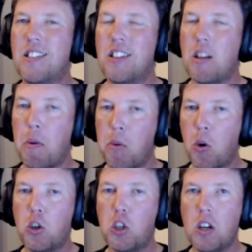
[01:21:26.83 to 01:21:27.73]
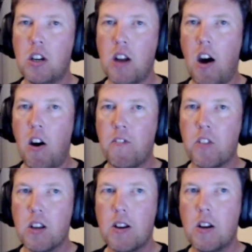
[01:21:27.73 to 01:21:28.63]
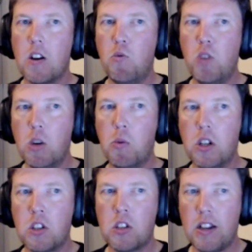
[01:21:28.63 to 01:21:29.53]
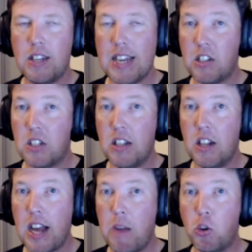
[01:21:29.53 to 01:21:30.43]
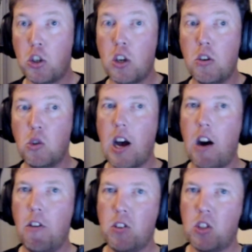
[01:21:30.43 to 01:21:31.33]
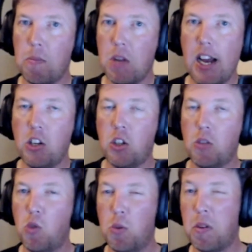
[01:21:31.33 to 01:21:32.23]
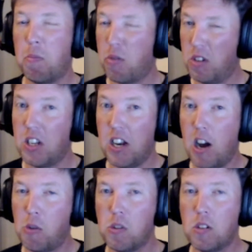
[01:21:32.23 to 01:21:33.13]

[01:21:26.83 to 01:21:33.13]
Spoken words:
the proportion of real-world testing that they would choose over simulation would be pretty low.